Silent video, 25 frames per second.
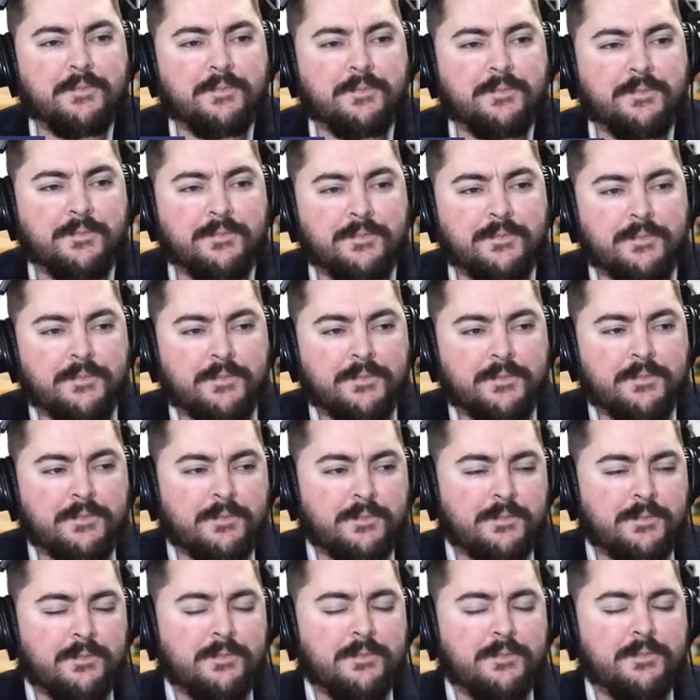
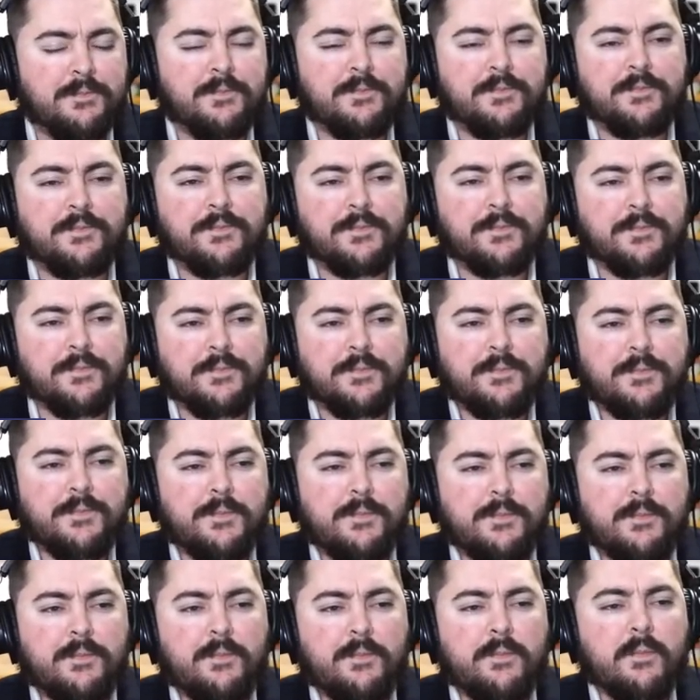
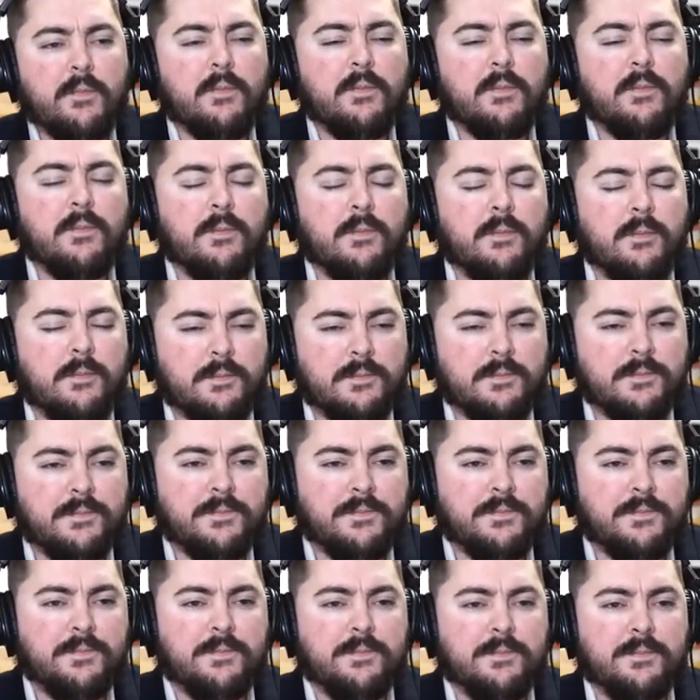
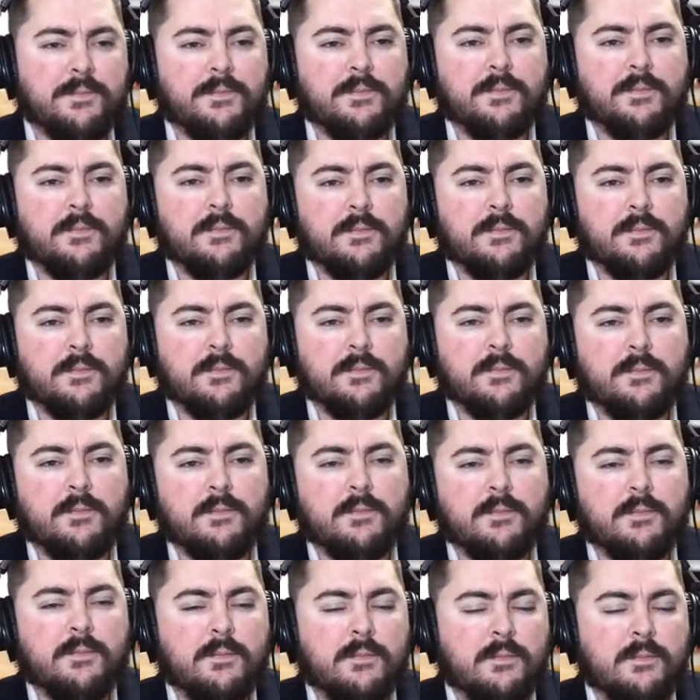
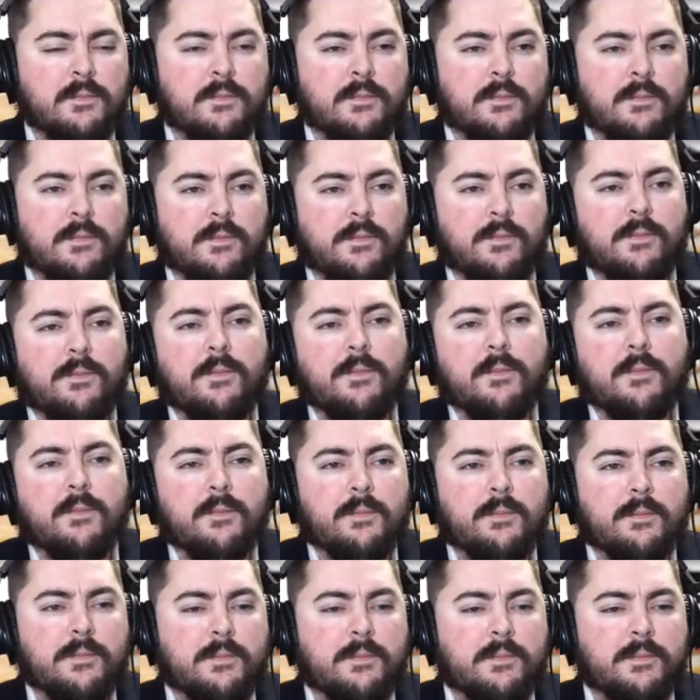
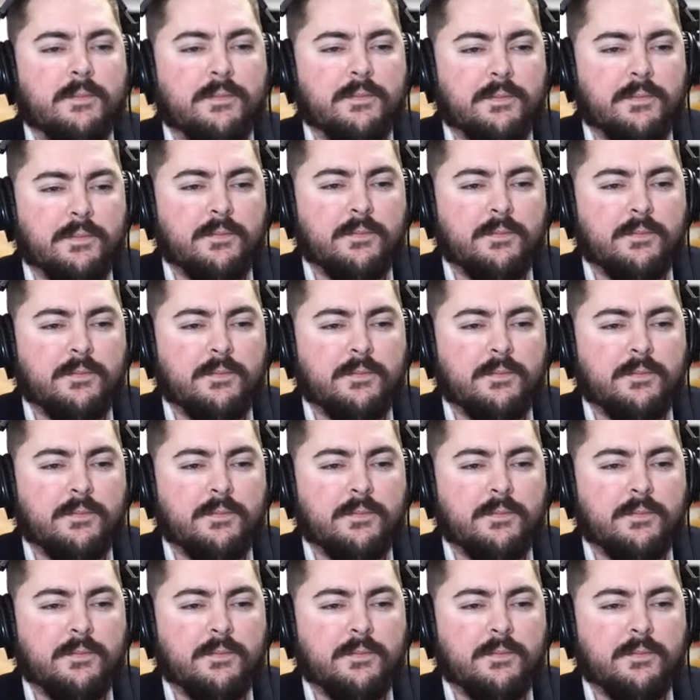(not speaking)